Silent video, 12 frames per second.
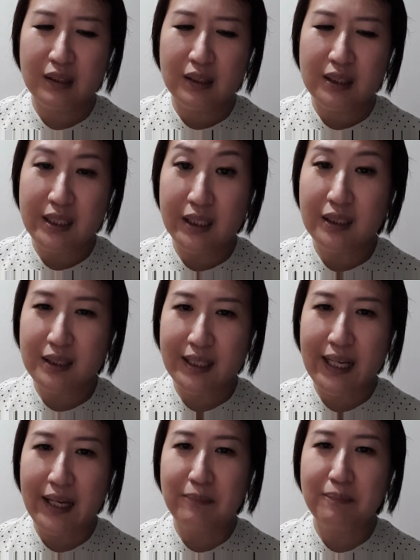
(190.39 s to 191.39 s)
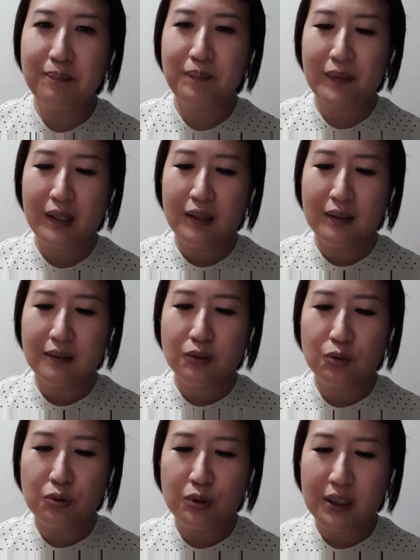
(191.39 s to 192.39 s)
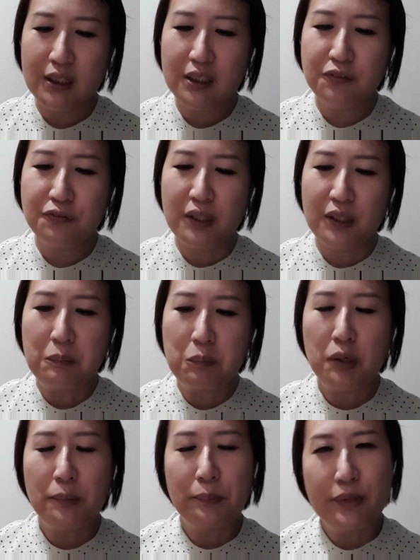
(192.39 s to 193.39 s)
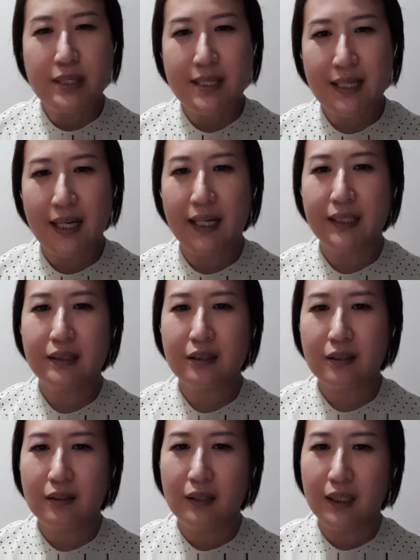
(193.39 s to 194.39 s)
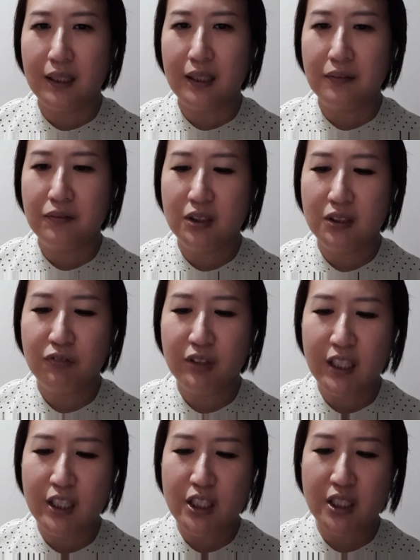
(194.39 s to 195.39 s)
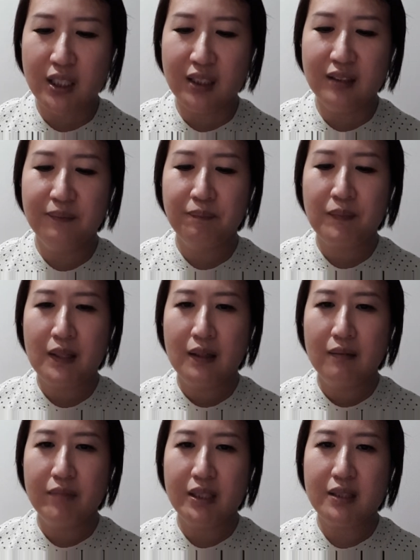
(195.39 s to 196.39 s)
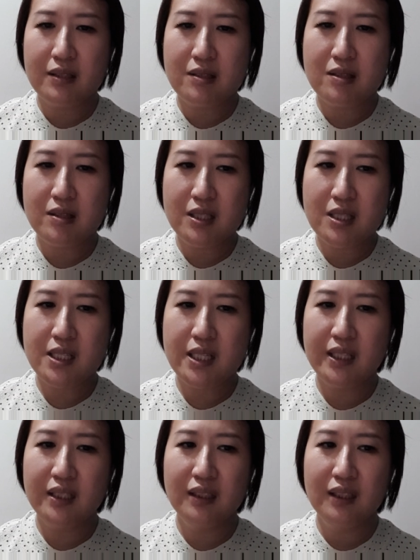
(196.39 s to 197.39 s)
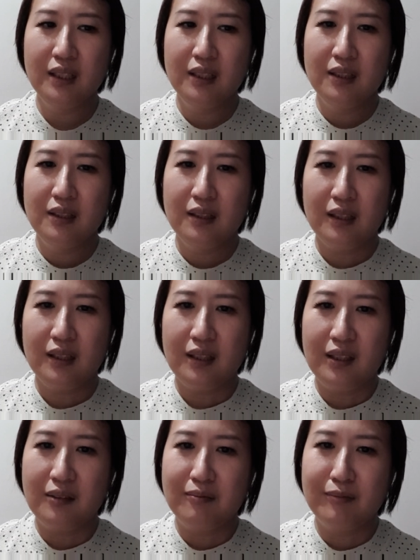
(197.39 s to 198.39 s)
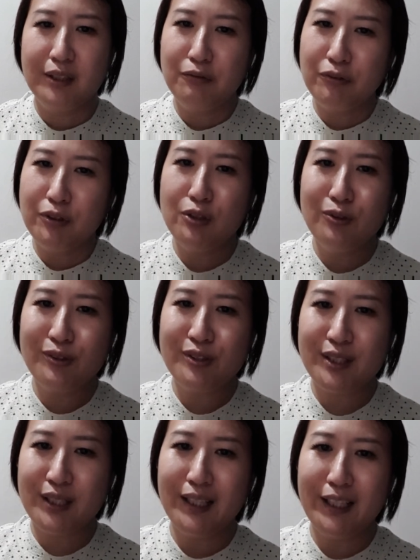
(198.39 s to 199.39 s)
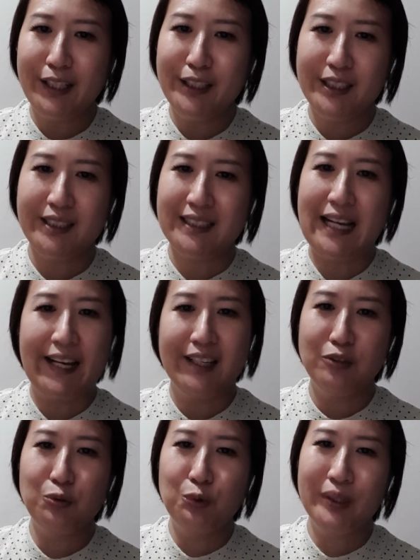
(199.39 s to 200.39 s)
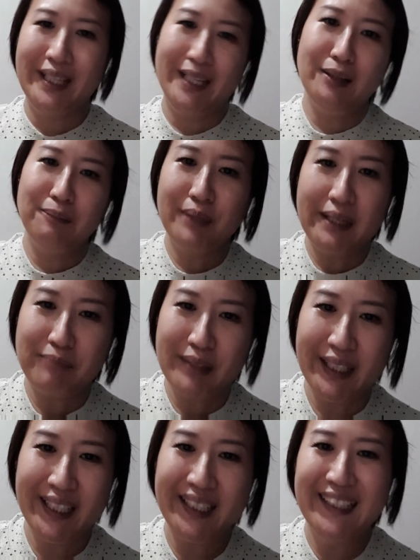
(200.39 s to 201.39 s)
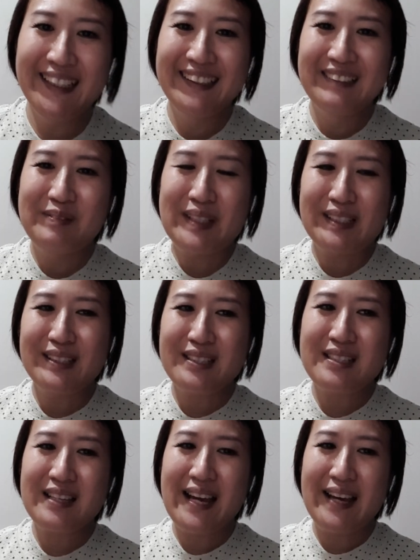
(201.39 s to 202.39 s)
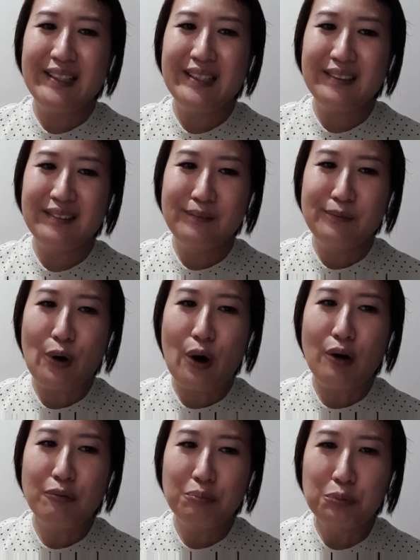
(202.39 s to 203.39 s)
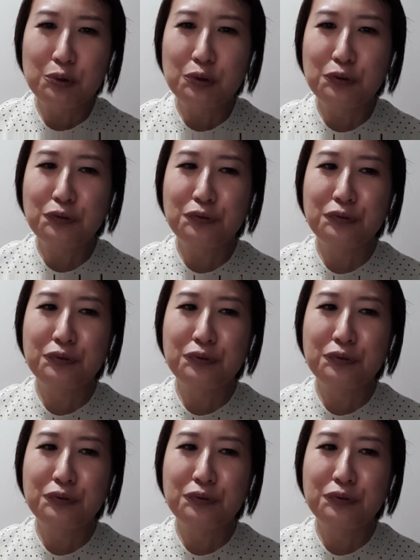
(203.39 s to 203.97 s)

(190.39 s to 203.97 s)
ear stem to give a more precise divination. Because this thing, if we use English, it's like you cannot play, because any wrong move